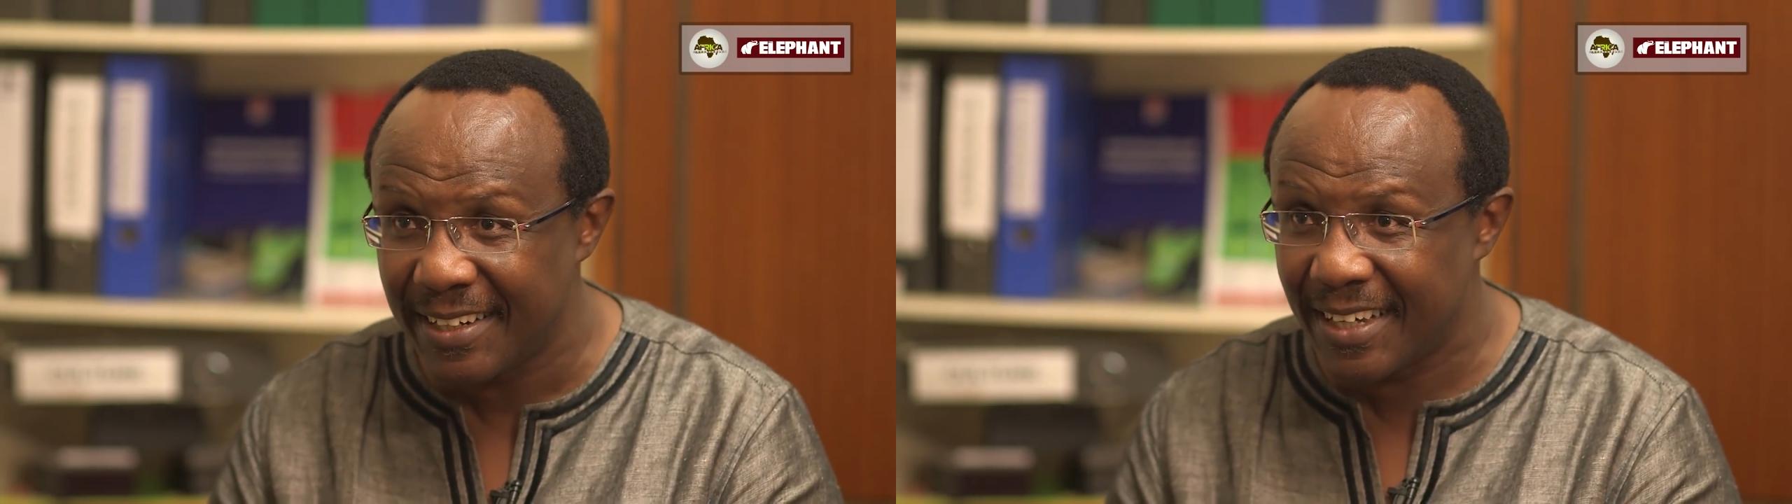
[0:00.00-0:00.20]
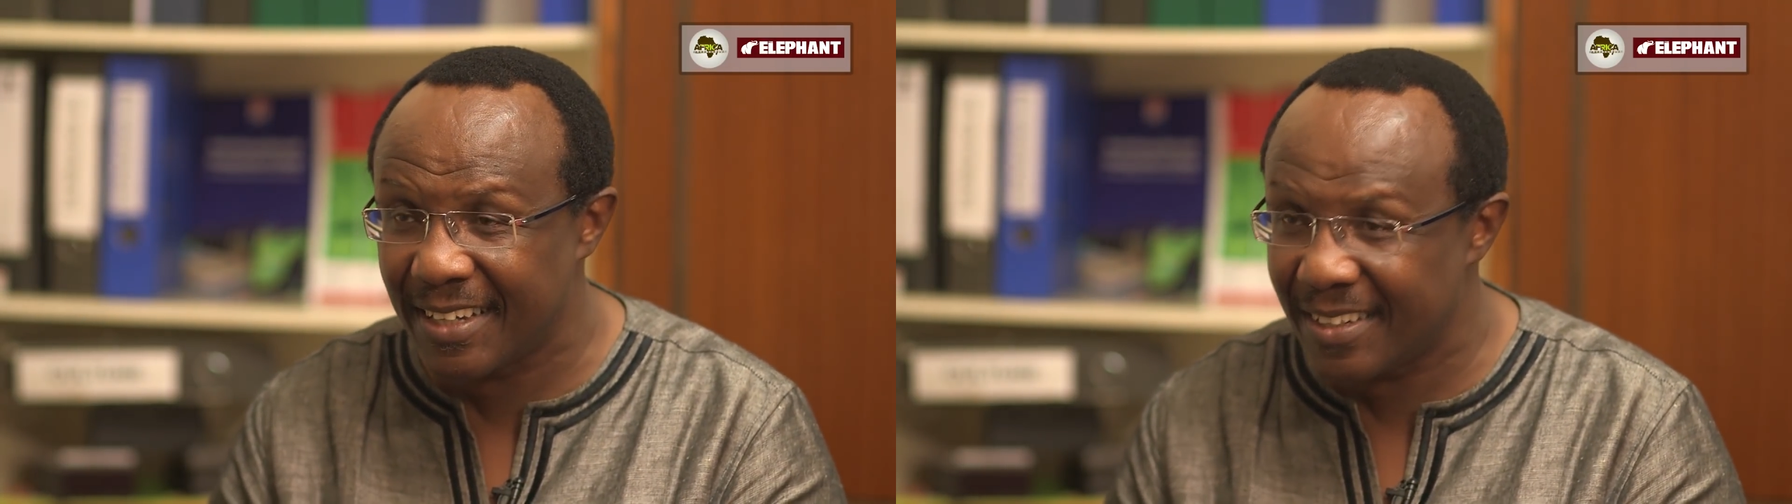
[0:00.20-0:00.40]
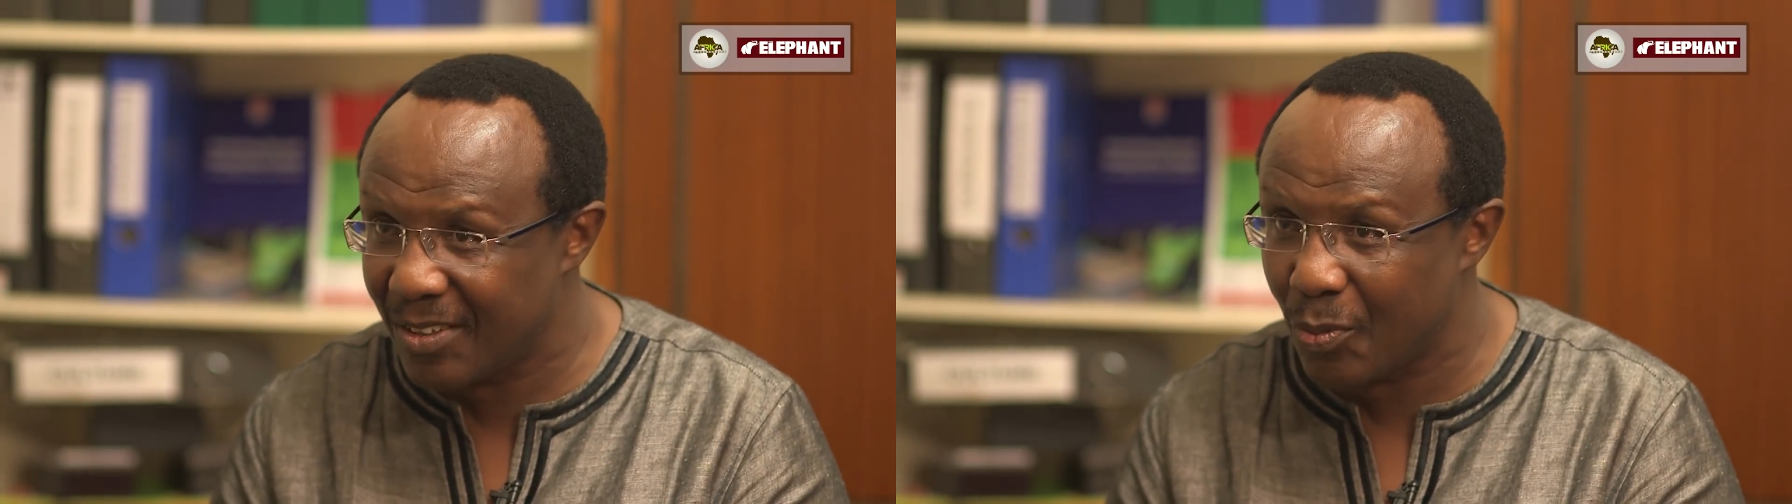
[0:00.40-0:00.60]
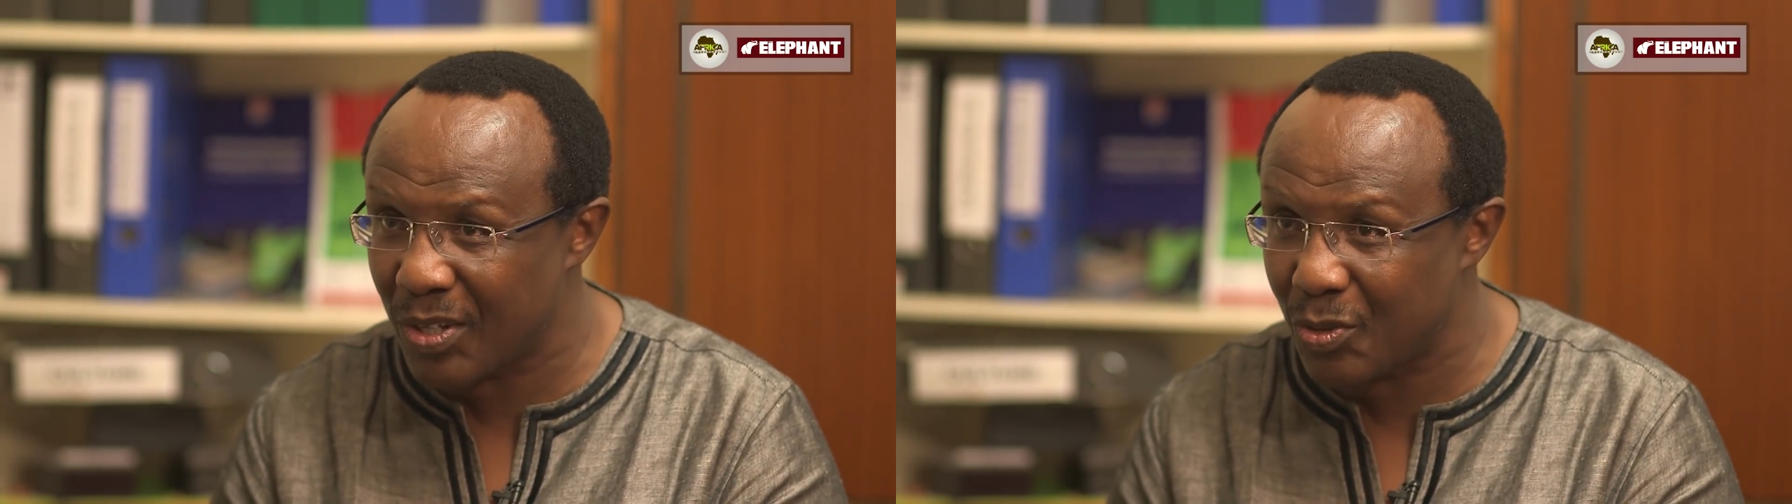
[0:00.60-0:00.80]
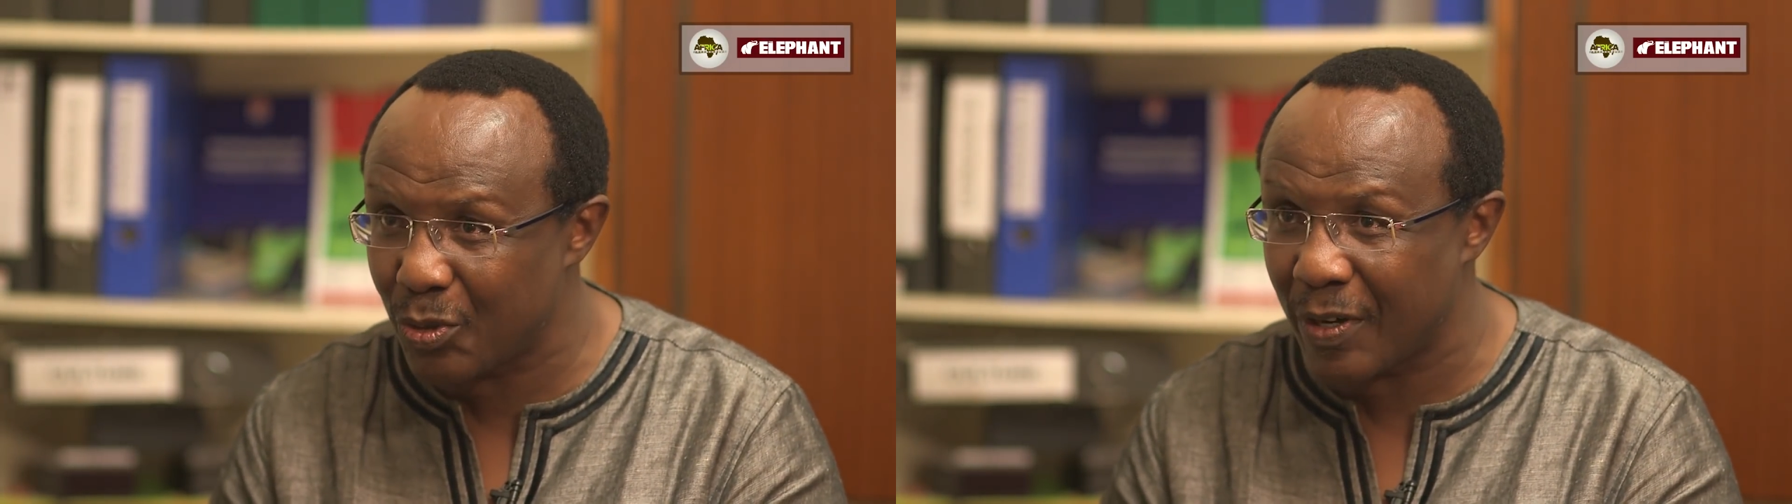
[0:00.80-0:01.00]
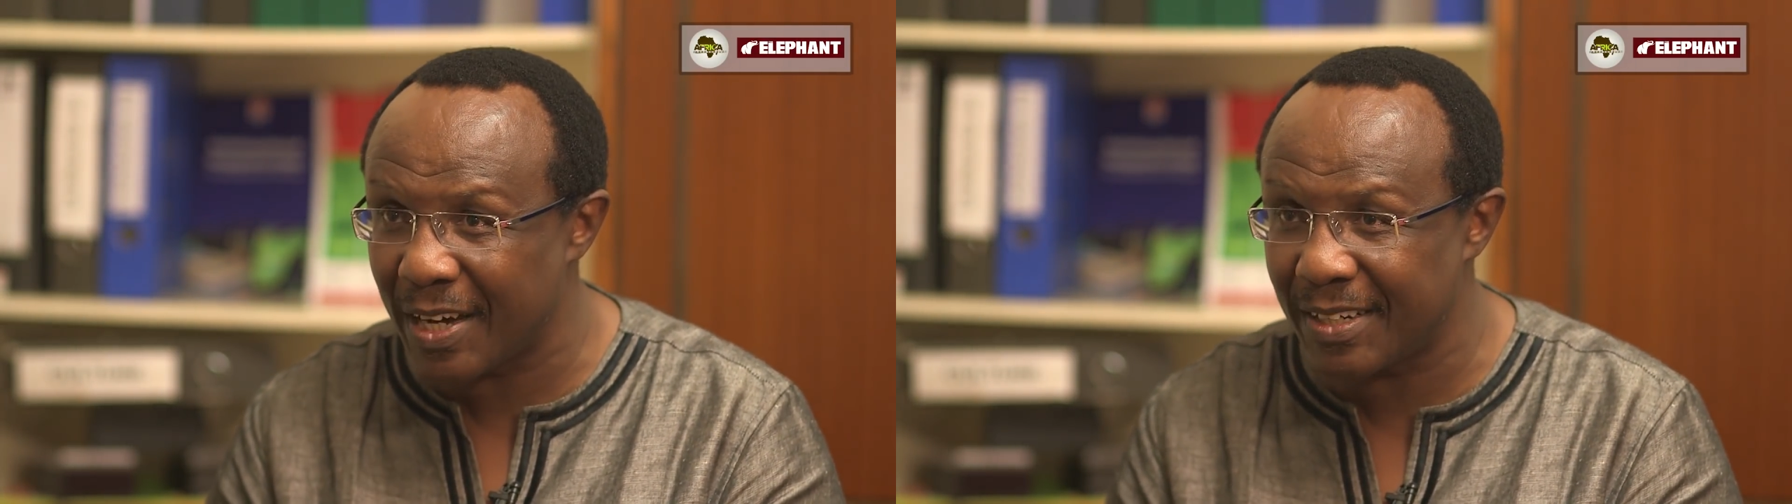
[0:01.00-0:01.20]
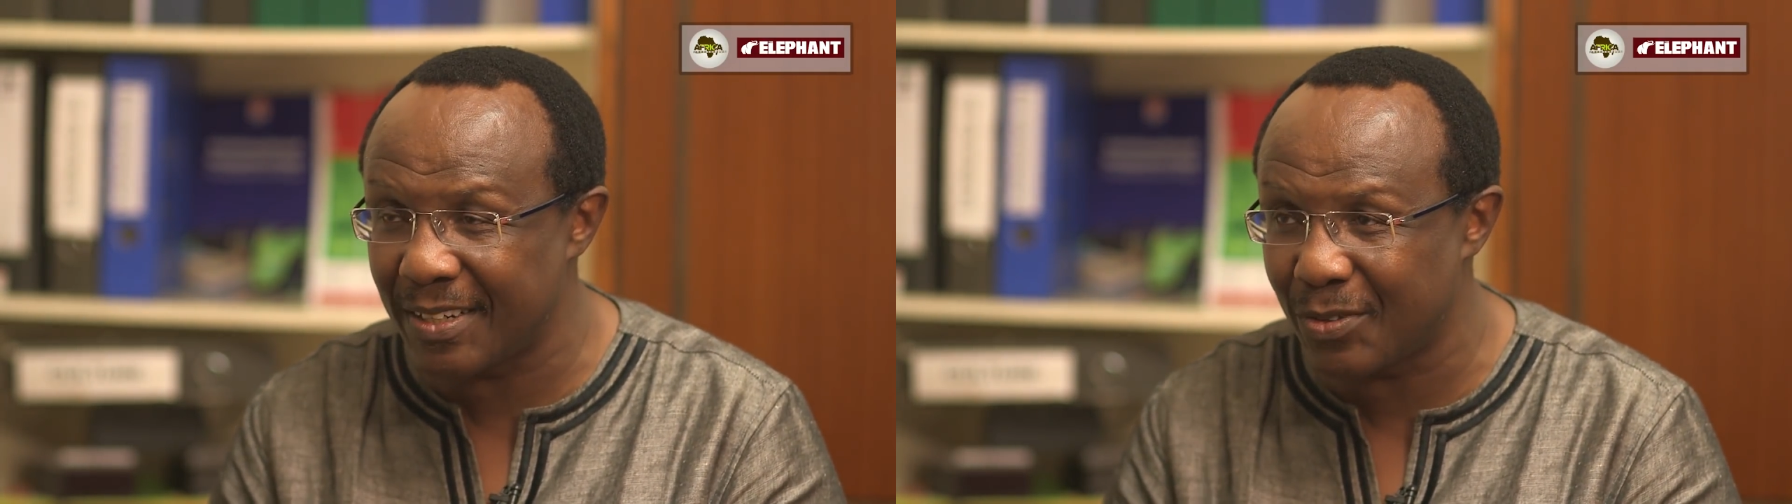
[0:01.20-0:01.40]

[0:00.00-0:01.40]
And once you had